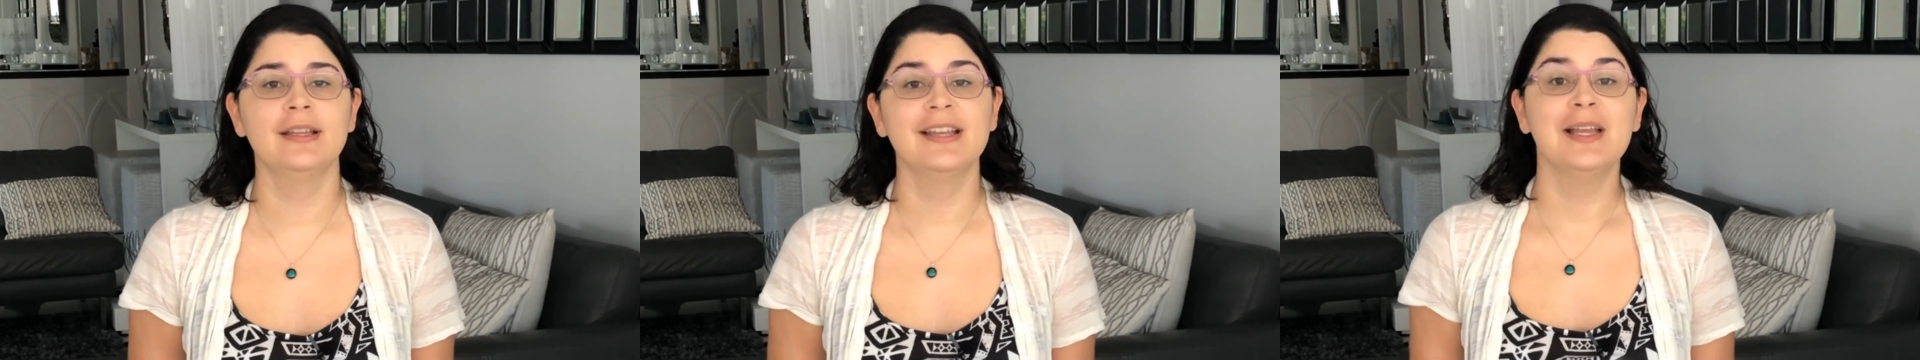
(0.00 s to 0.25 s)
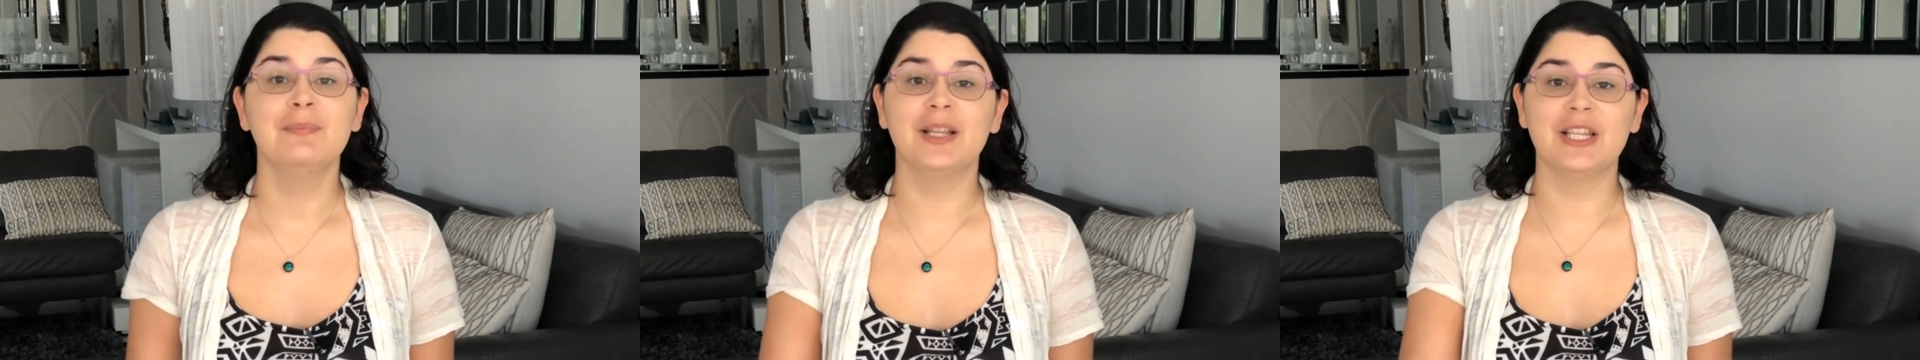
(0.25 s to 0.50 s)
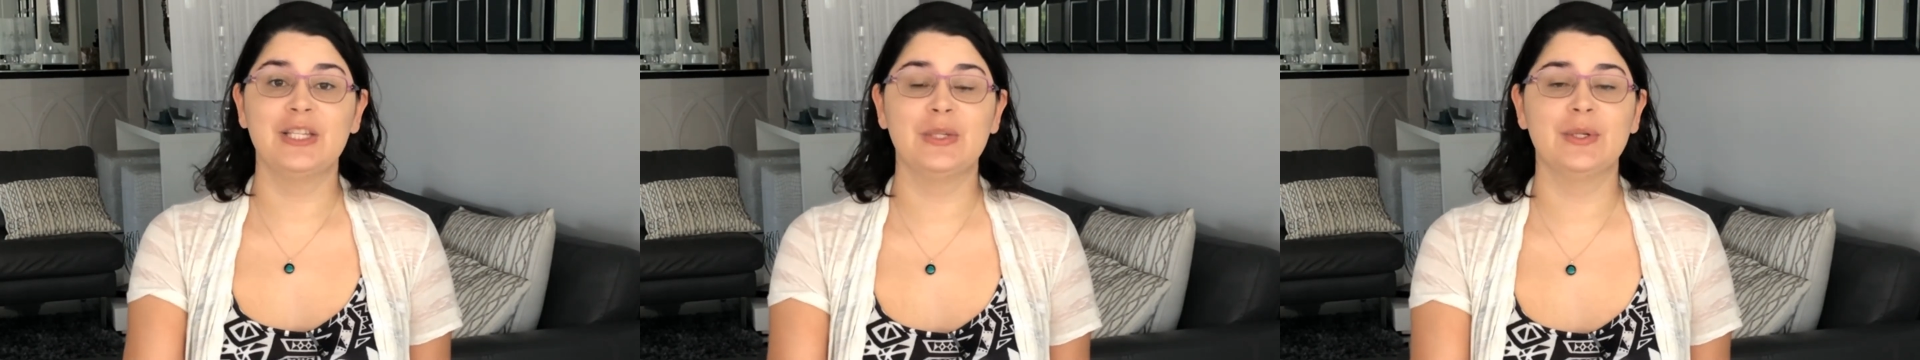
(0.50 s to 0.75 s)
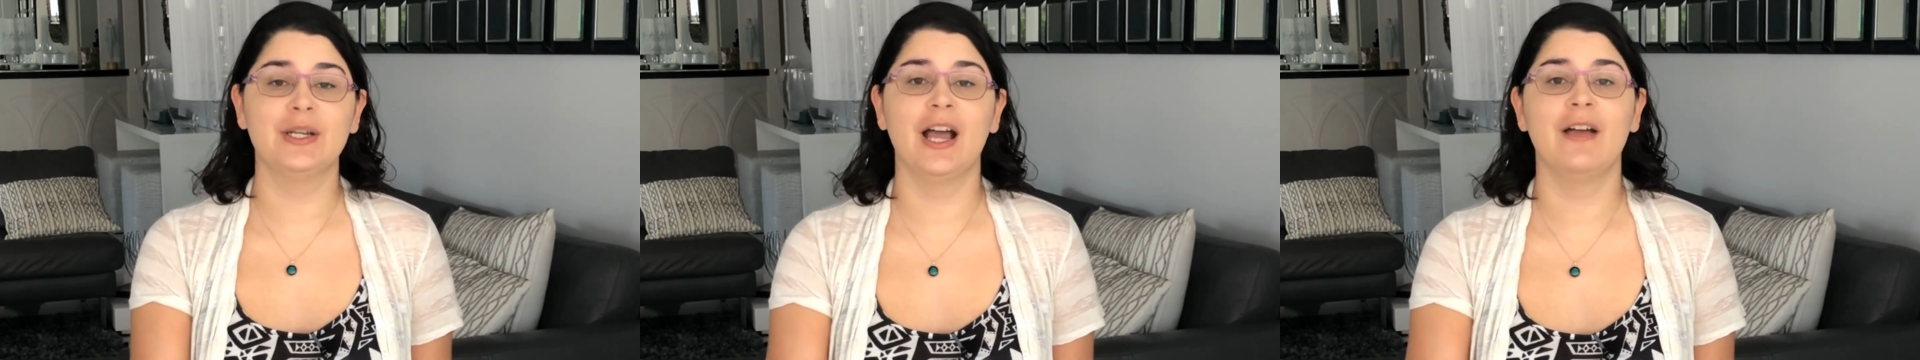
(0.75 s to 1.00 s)
But
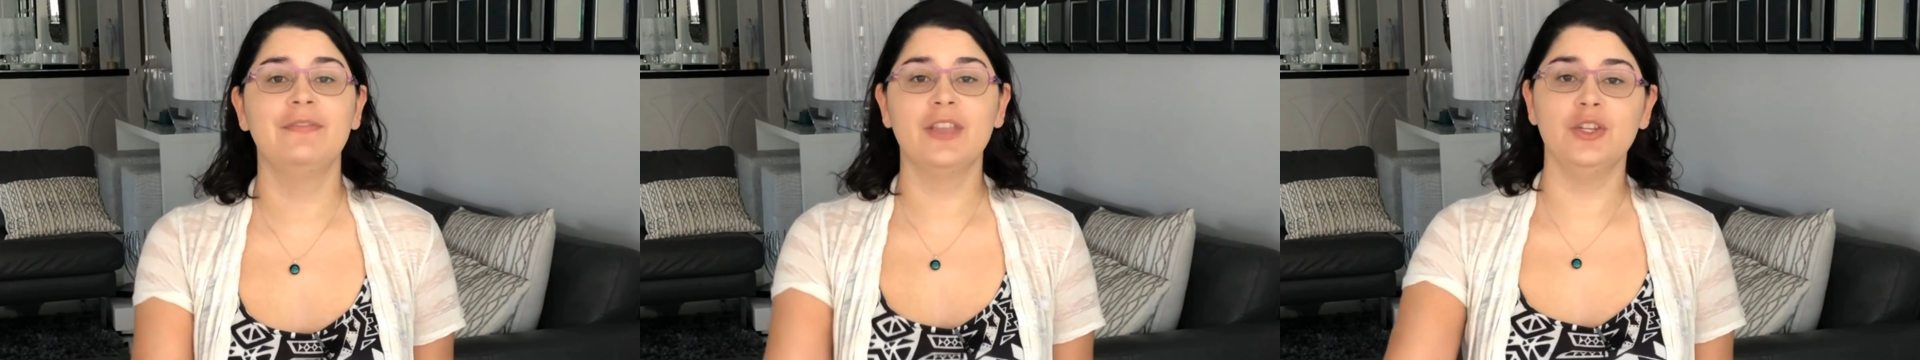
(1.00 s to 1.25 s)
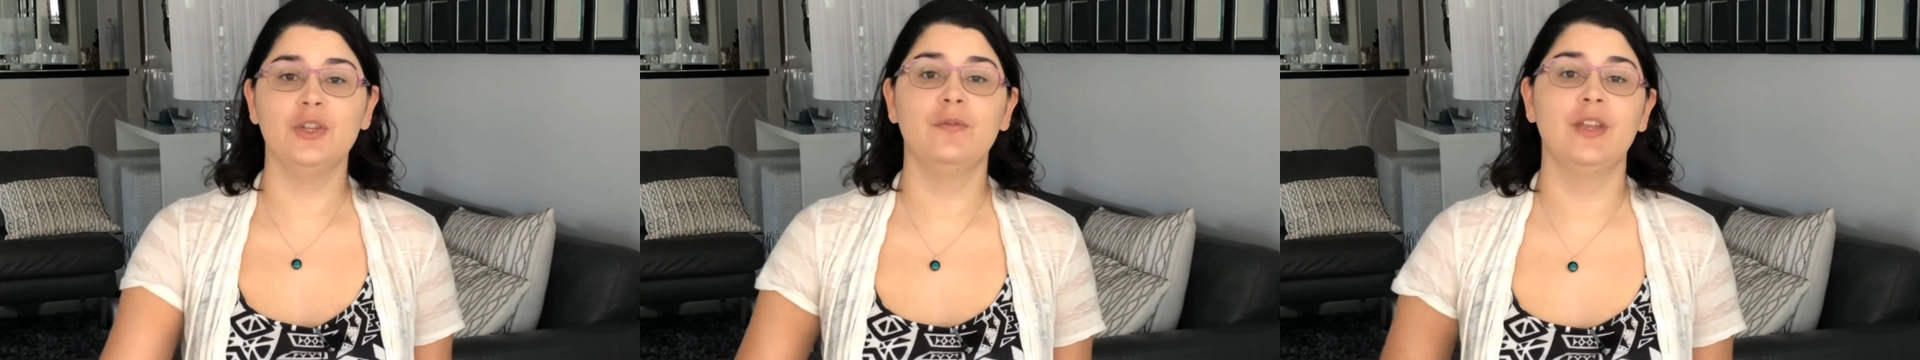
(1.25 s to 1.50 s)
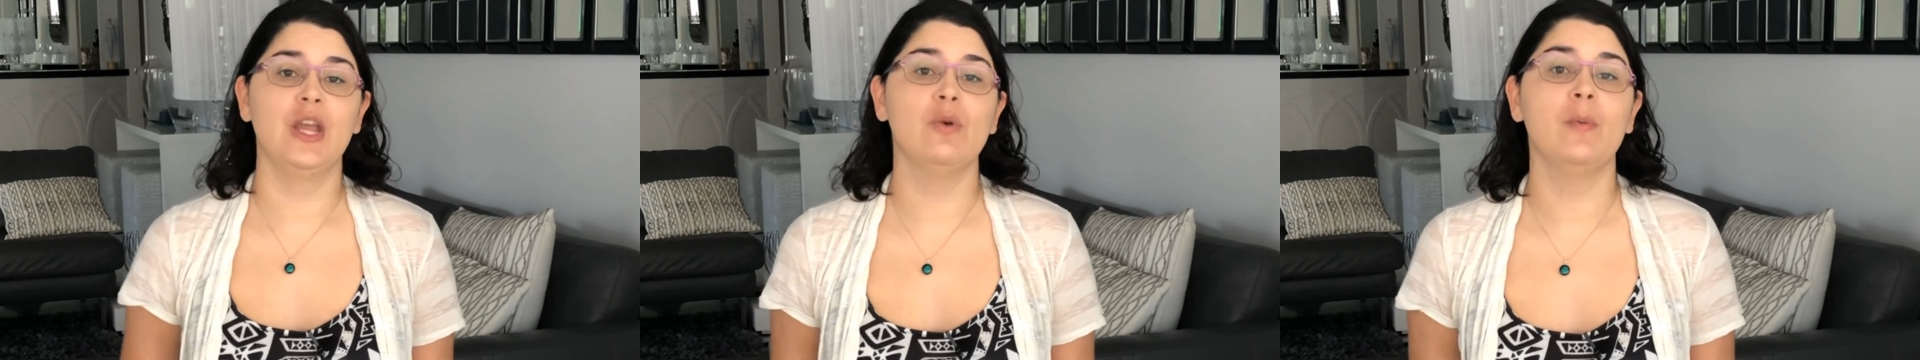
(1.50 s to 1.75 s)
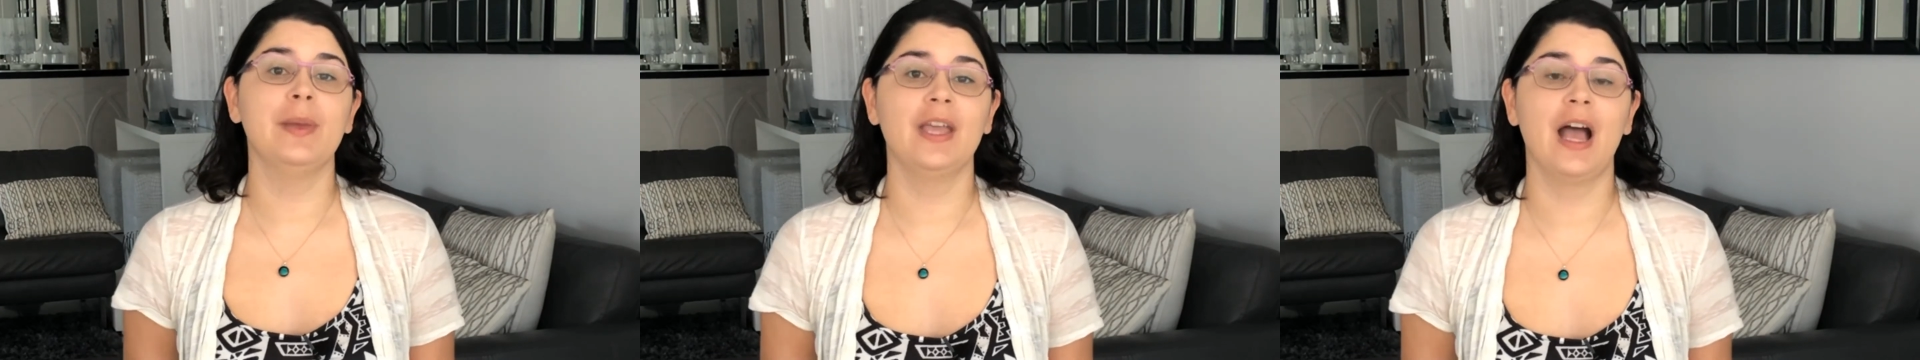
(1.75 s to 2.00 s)
soon enough, the new video
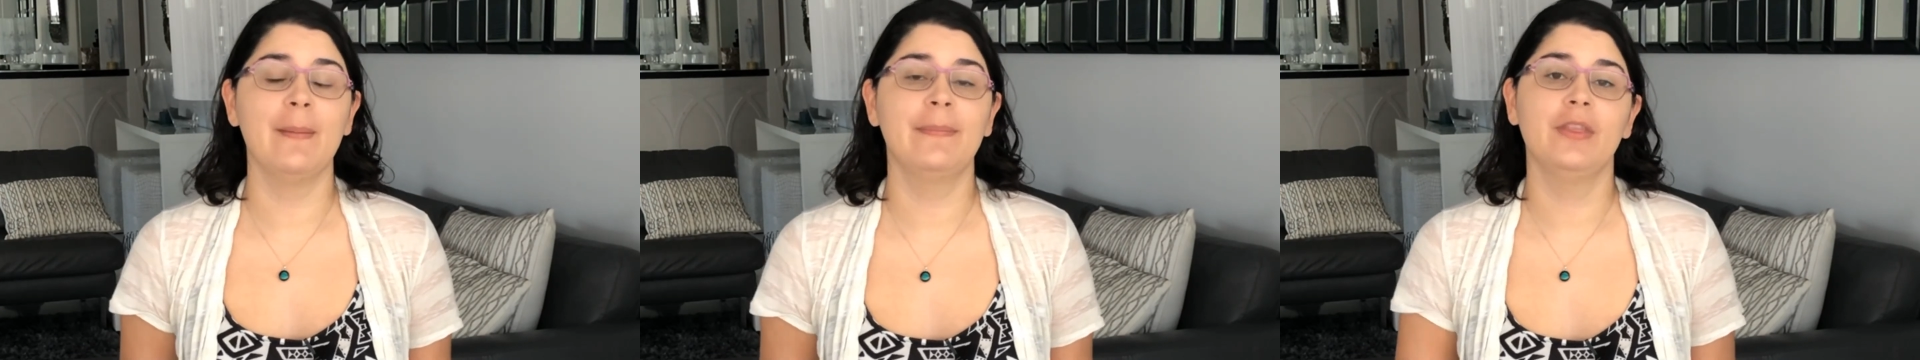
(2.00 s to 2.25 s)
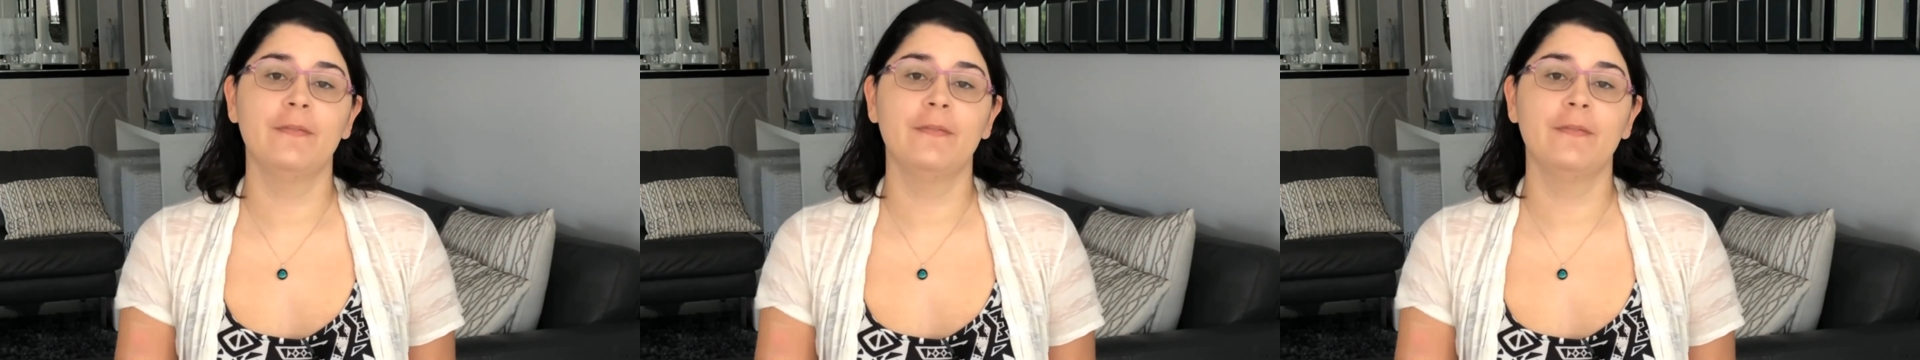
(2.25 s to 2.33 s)
will be up,